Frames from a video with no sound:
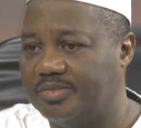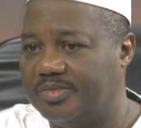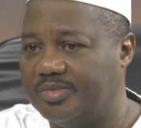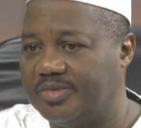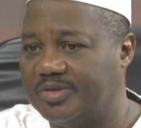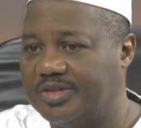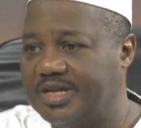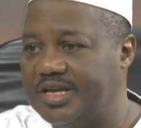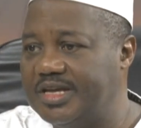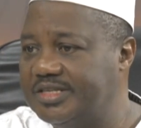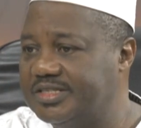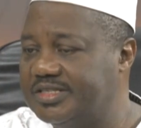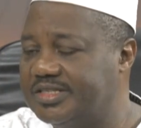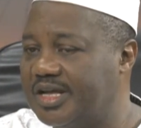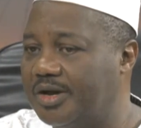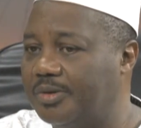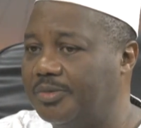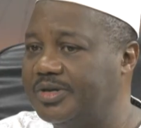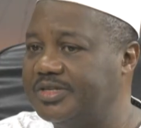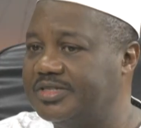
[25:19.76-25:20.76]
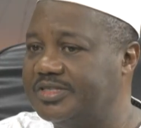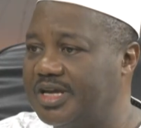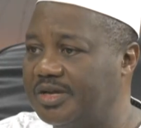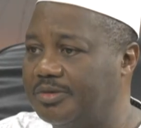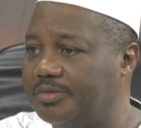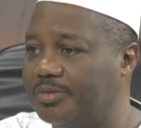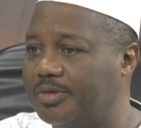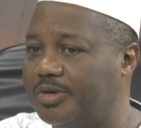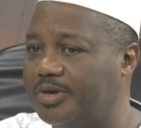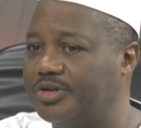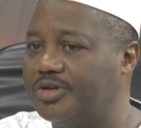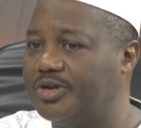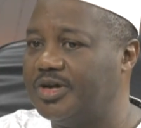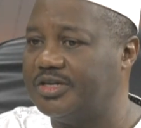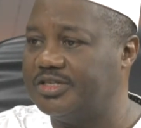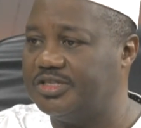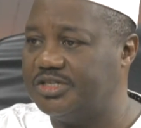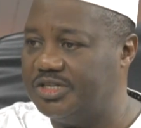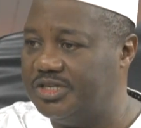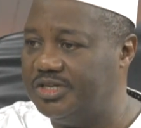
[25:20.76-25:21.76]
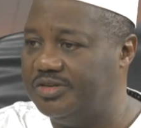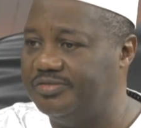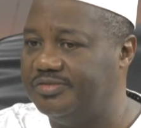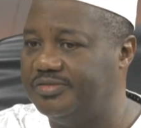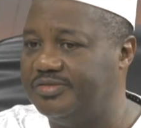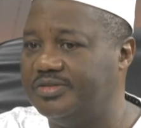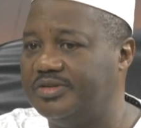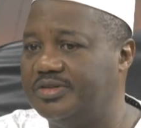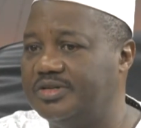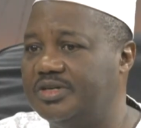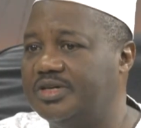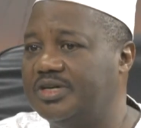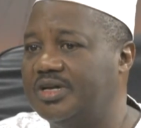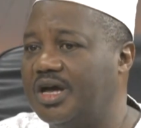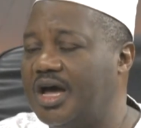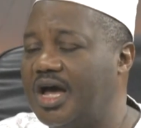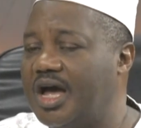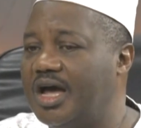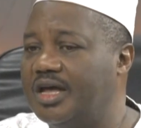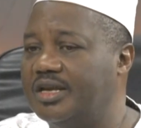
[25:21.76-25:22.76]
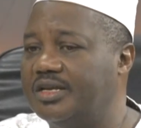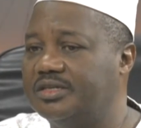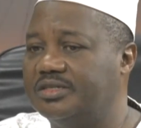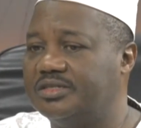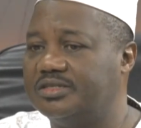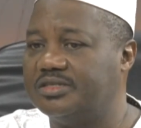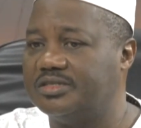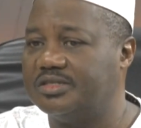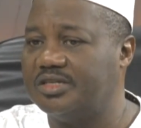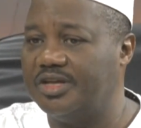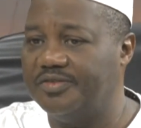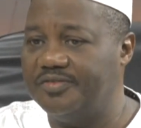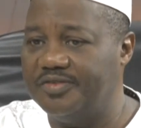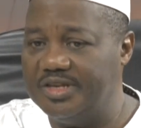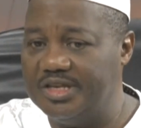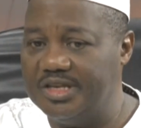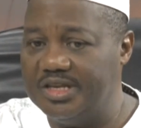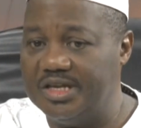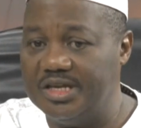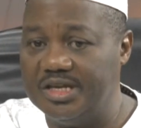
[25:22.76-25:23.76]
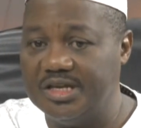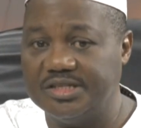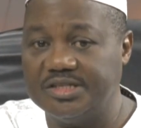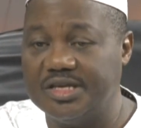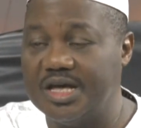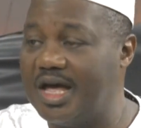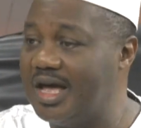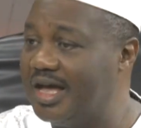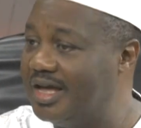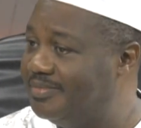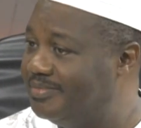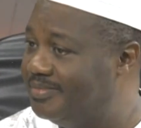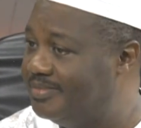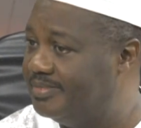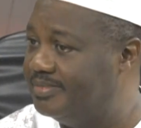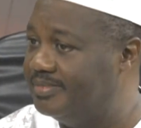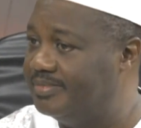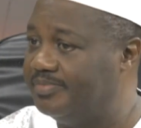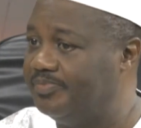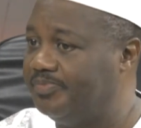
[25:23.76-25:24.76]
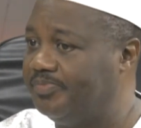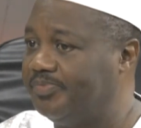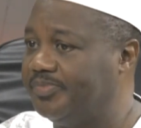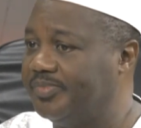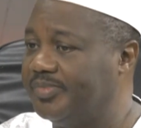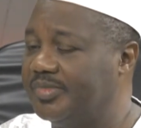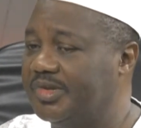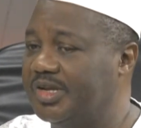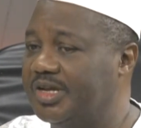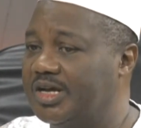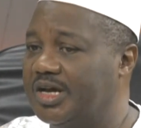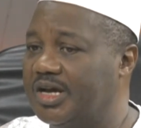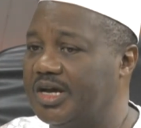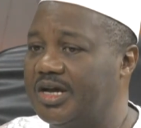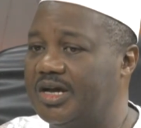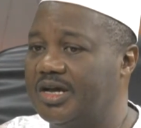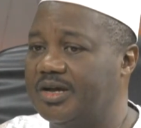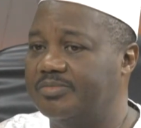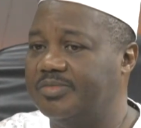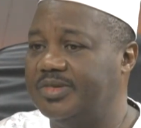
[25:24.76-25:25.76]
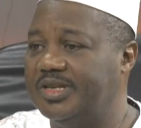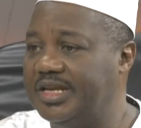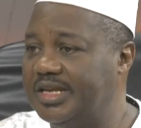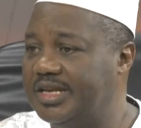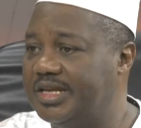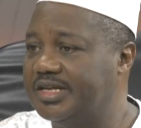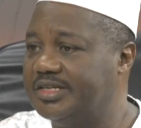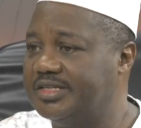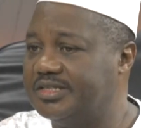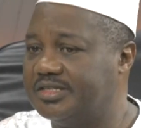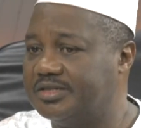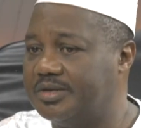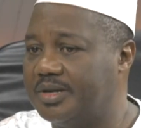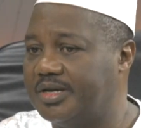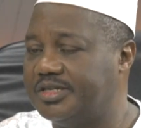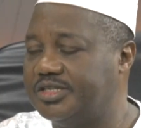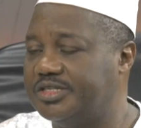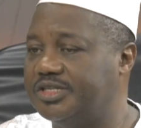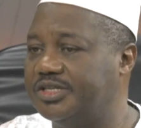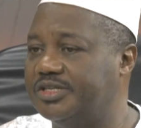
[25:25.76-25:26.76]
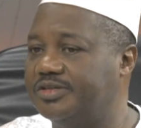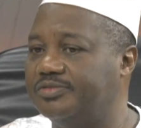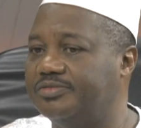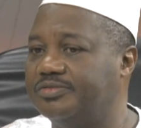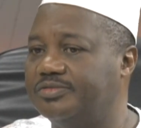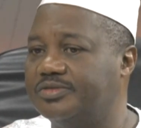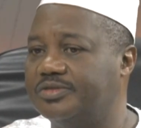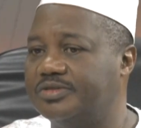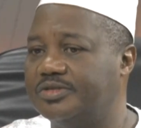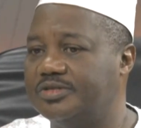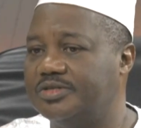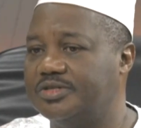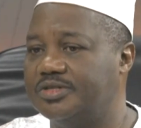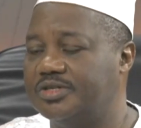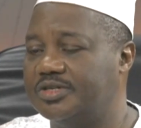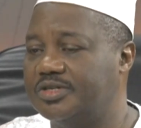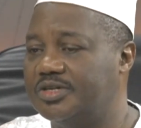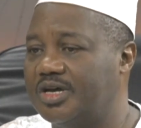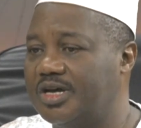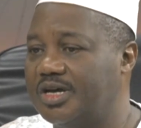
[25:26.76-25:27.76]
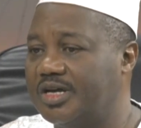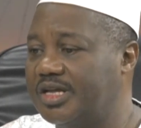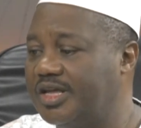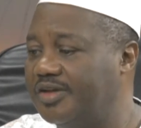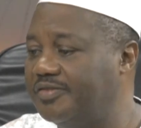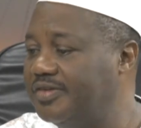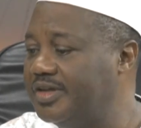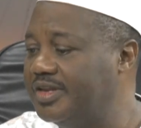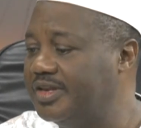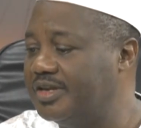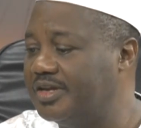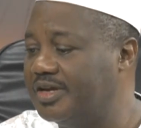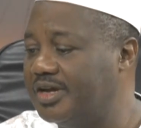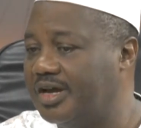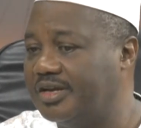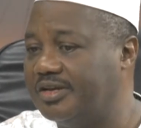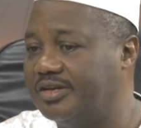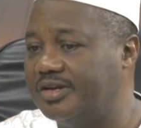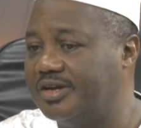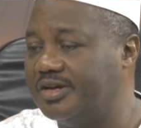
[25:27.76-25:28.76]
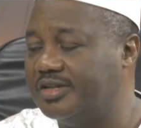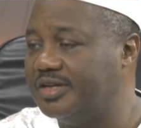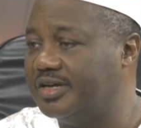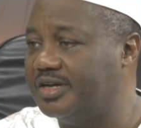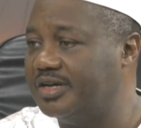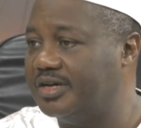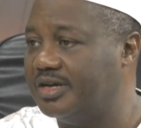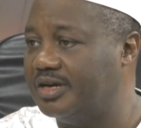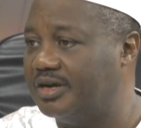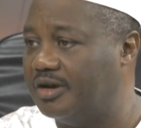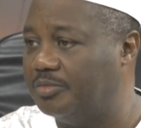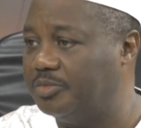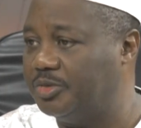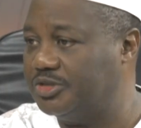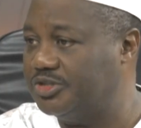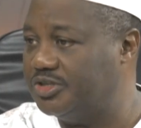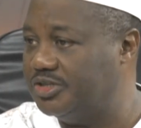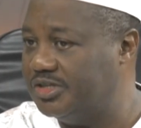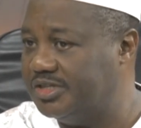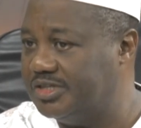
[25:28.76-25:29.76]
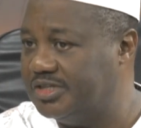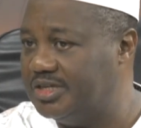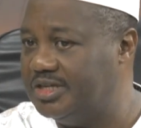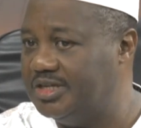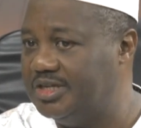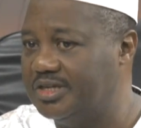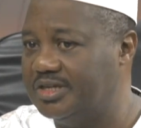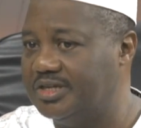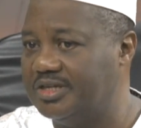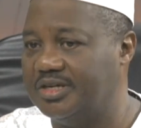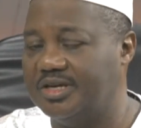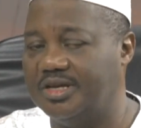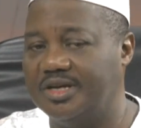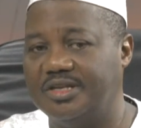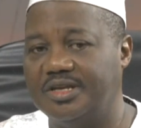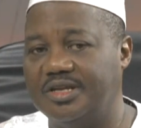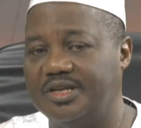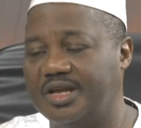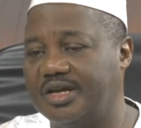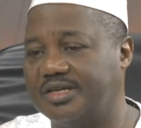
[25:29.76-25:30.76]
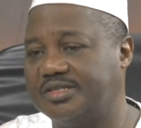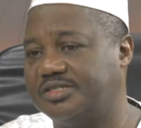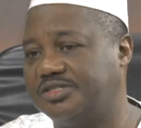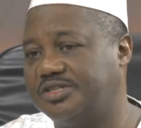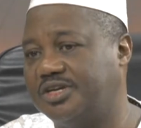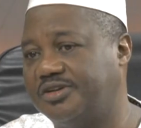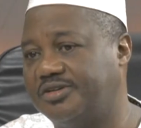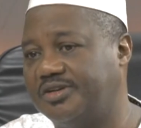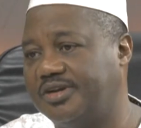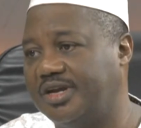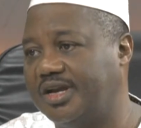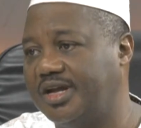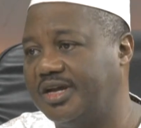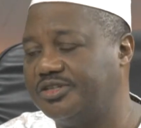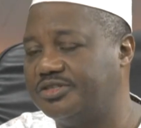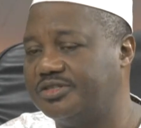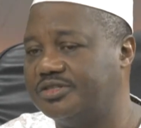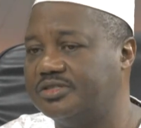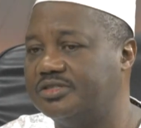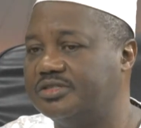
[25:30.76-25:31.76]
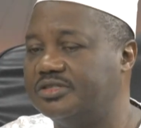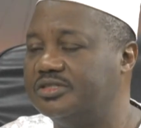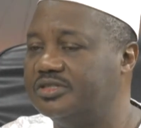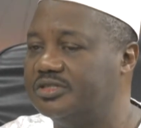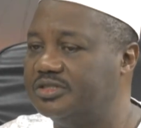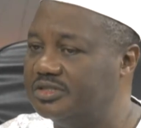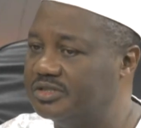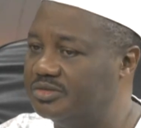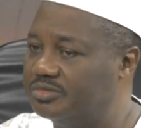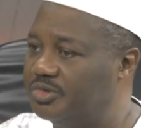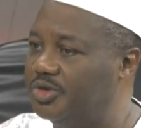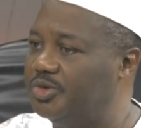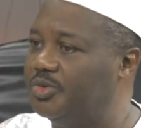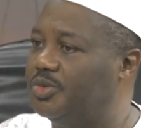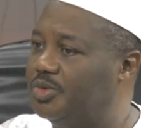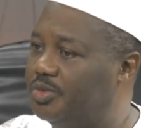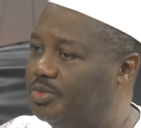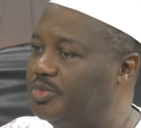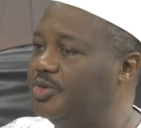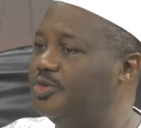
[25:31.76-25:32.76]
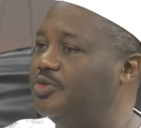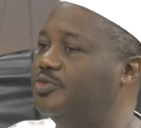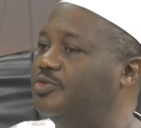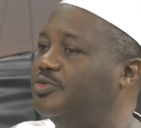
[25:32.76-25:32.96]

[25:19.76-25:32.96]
things that we said we were going to achieve, and given the time needed to achieve, and given another opportunity in the next general election, we will move